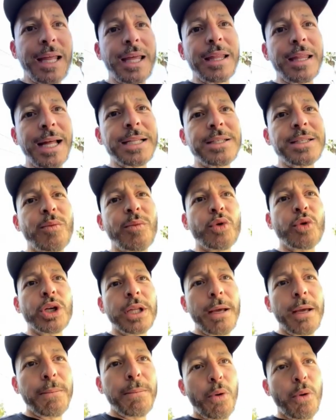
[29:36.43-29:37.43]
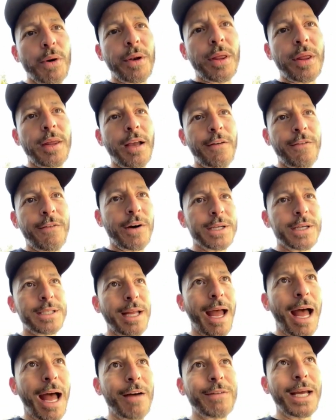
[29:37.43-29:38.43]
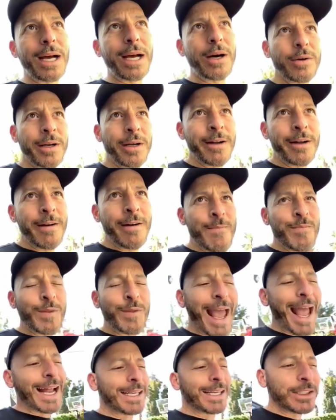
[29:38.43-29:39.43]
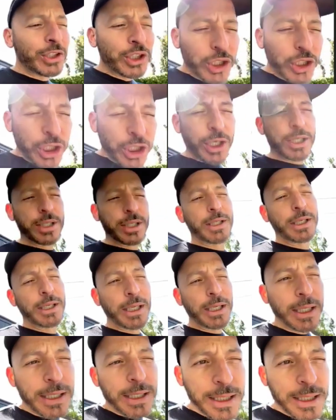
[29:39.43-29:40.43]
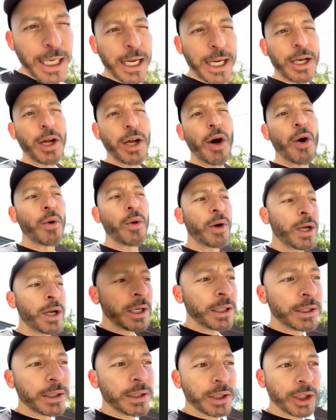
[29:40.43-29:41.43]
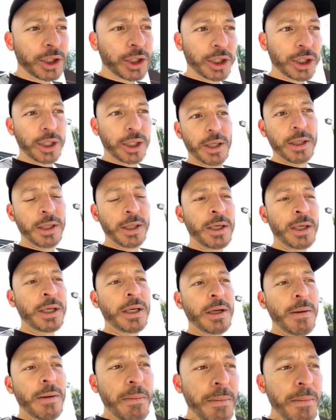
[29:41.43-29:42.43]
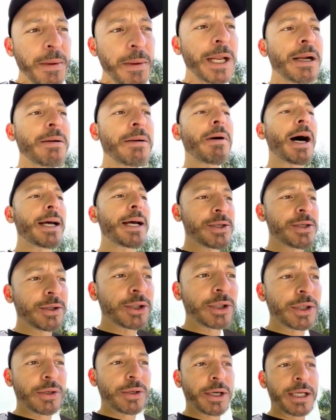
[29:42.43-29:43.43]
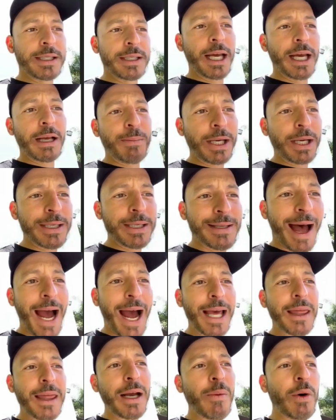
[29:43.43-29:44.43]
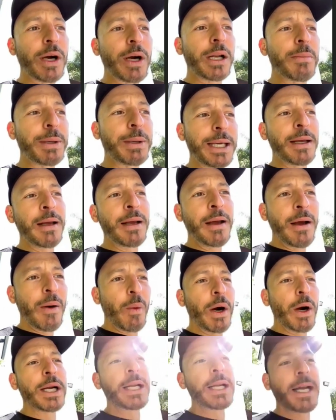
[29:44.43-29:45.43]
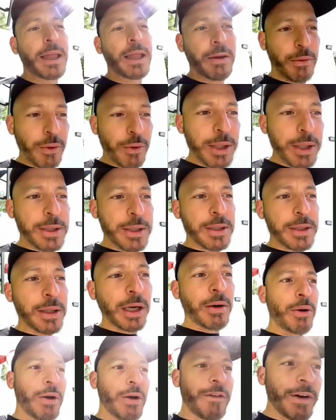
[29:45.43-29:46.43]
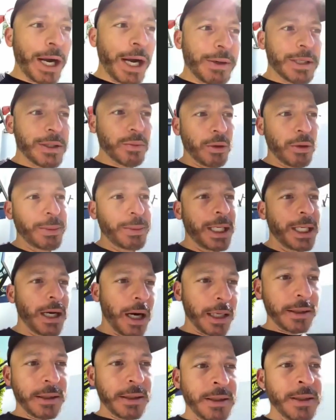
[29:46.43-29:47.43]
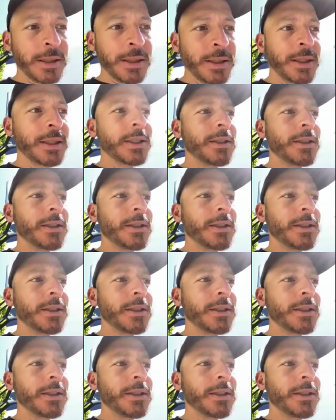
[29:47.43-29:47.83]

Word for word: And I think that's a really important thing for us to have now. And just say no to sugar. Minimize your sugar intake because I think we're going to be, we're going to get through this. The coronavirus will be gone.